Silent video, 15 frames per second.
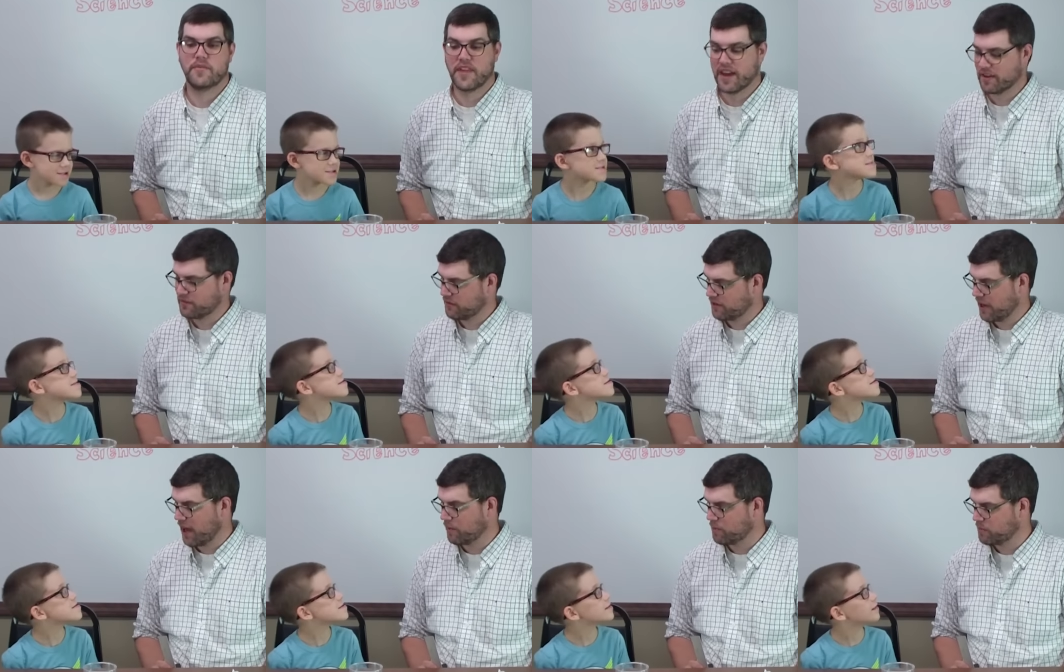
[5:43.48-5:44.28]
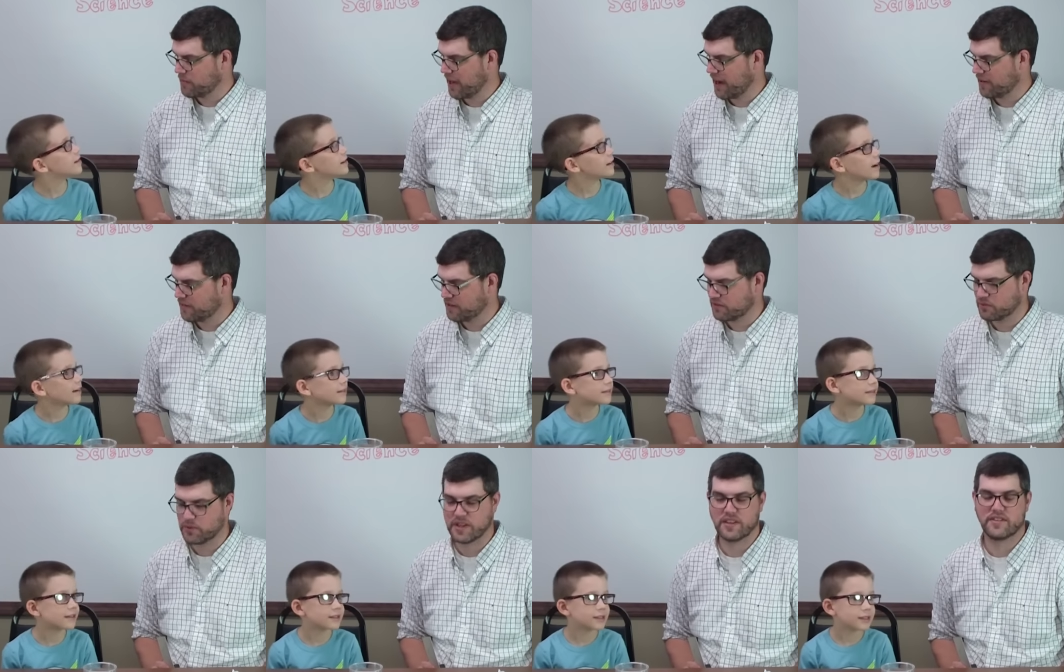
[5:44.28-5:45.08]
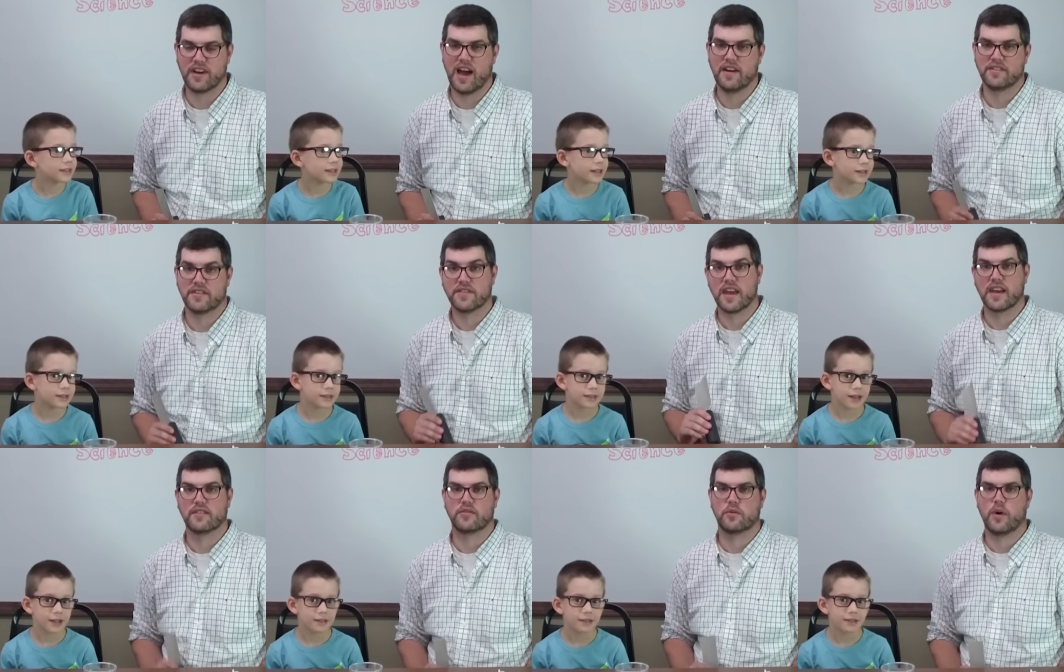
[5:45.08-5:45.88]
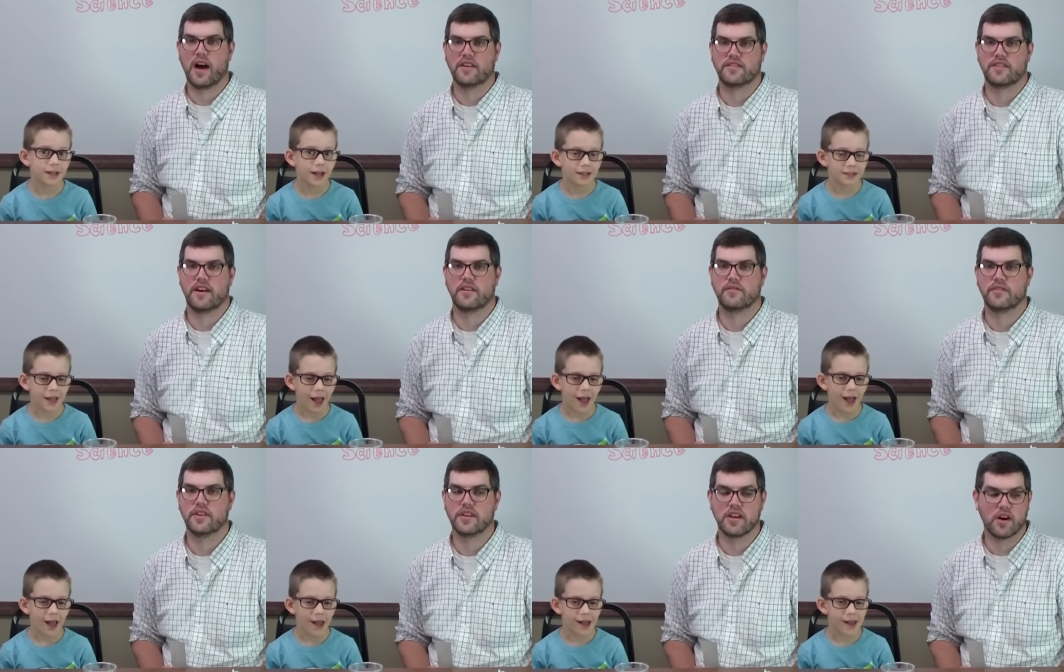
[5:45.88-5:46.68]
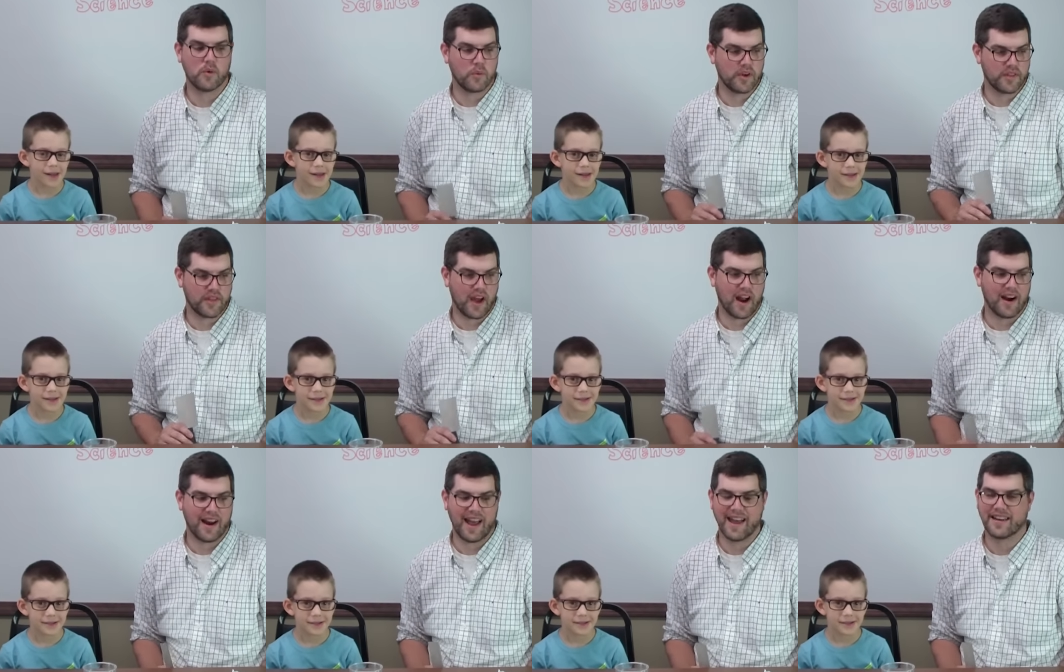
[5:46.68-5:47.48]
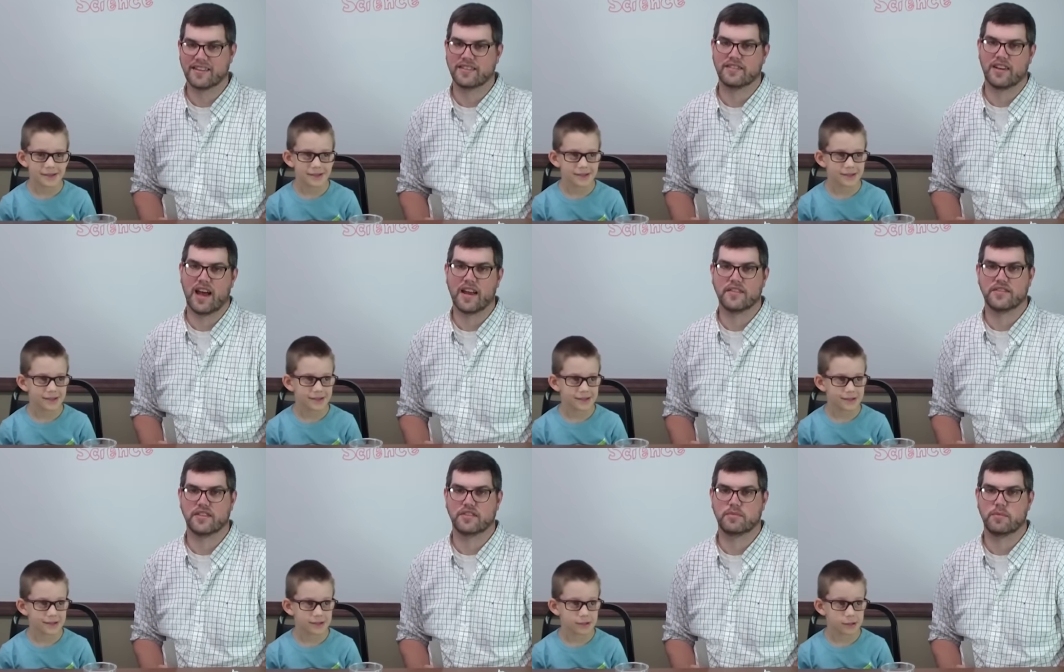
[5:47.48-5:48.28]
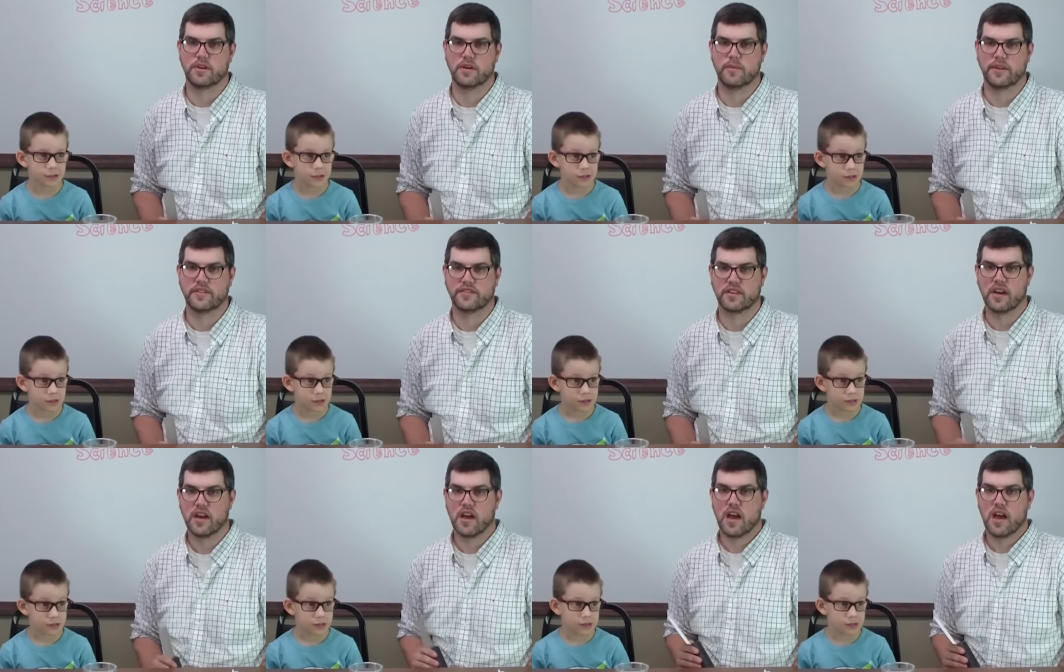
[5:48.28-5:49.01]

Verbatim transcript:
Speaker 1: Thanks for helping me out this week, Josh. And thanks for watching our video with our egg science experiments.